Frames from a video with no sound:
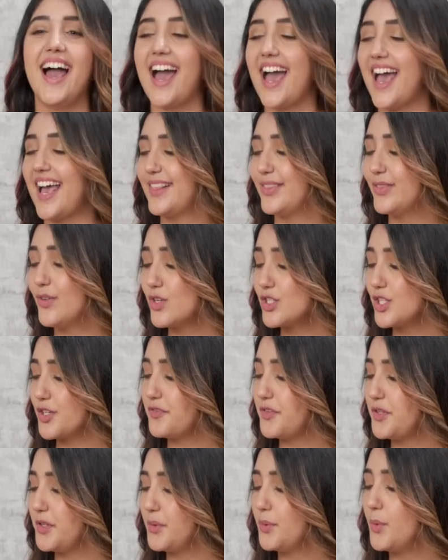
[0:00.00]
And those
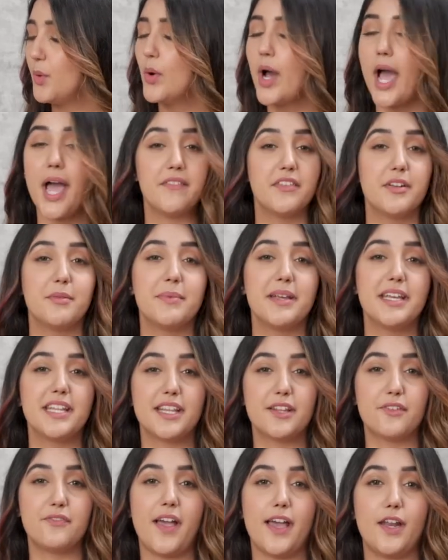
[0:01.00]
of you who haven't
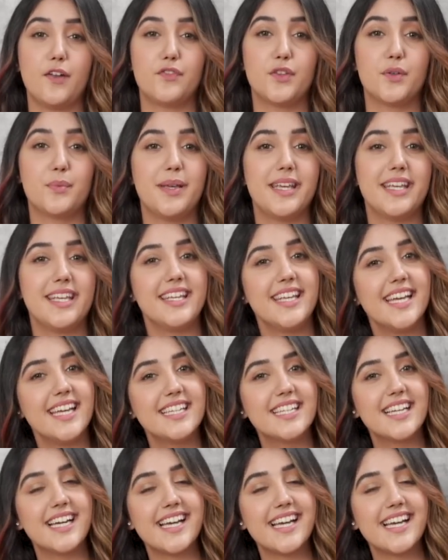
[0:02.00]
been the fan of the week yet,